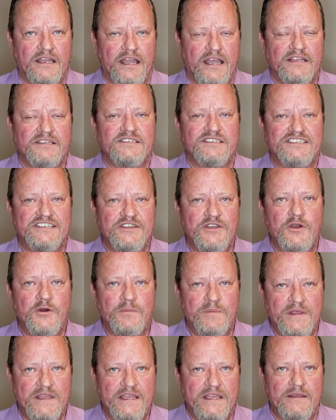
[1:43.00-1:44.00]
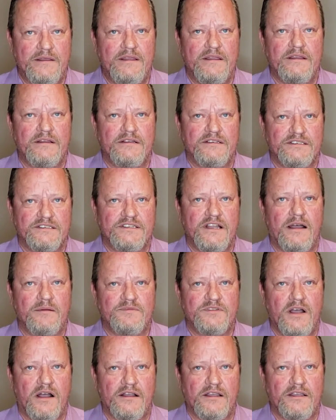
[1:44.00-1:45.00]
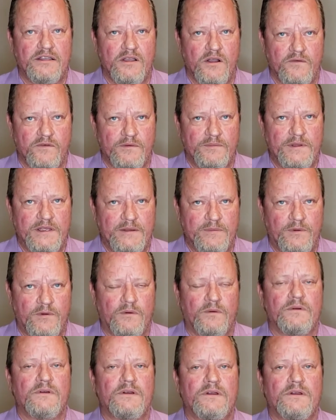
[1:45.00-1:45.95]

S.T.O.P, stop talking over people,